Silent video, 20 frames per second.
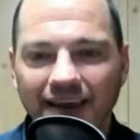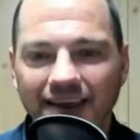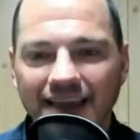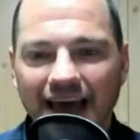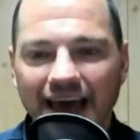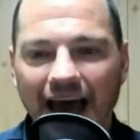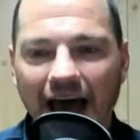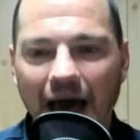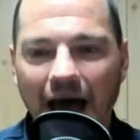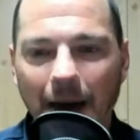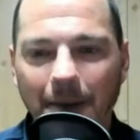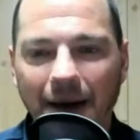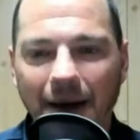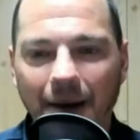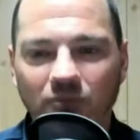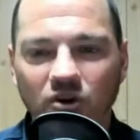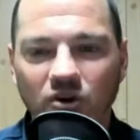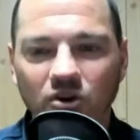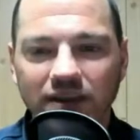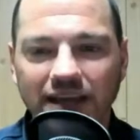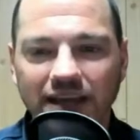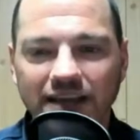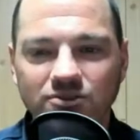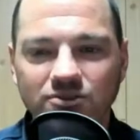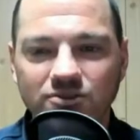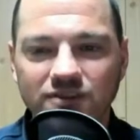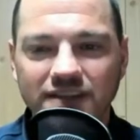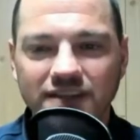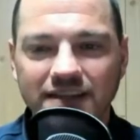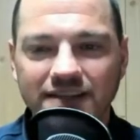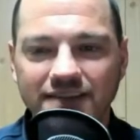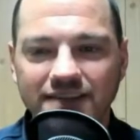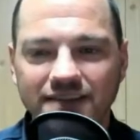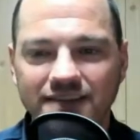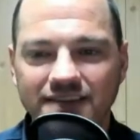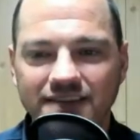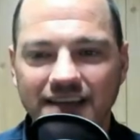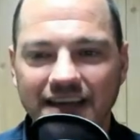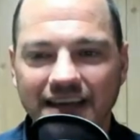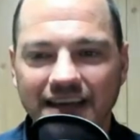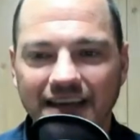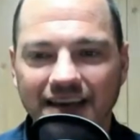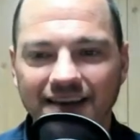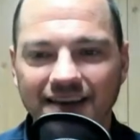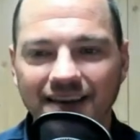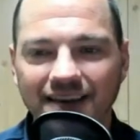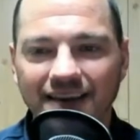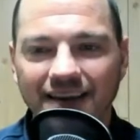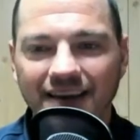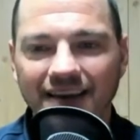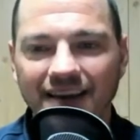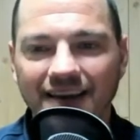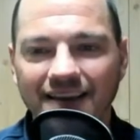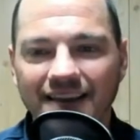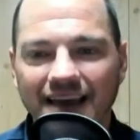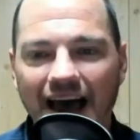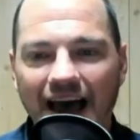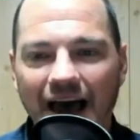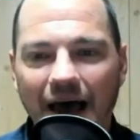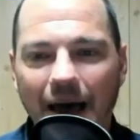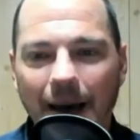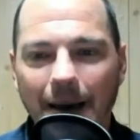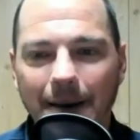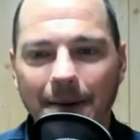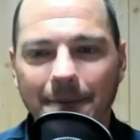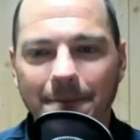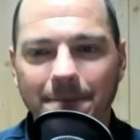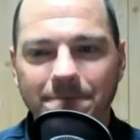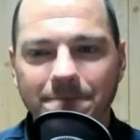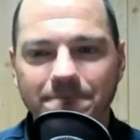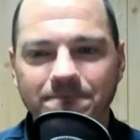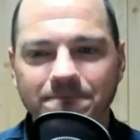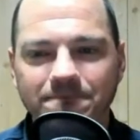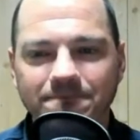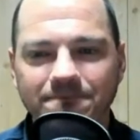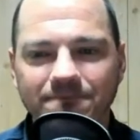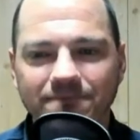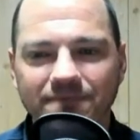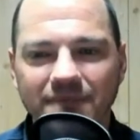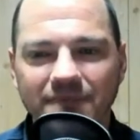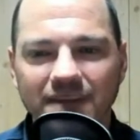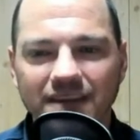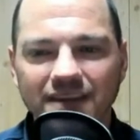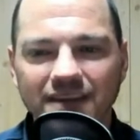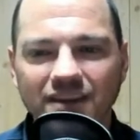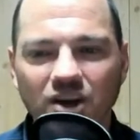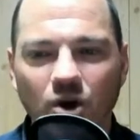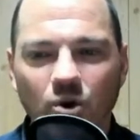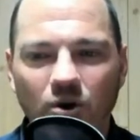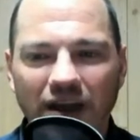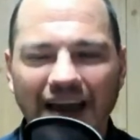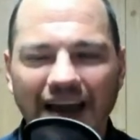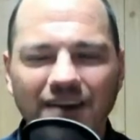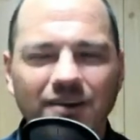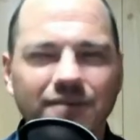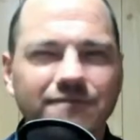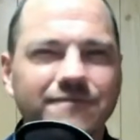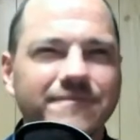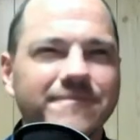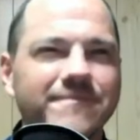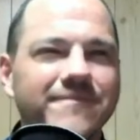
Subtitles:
I'm really interested to see, kind of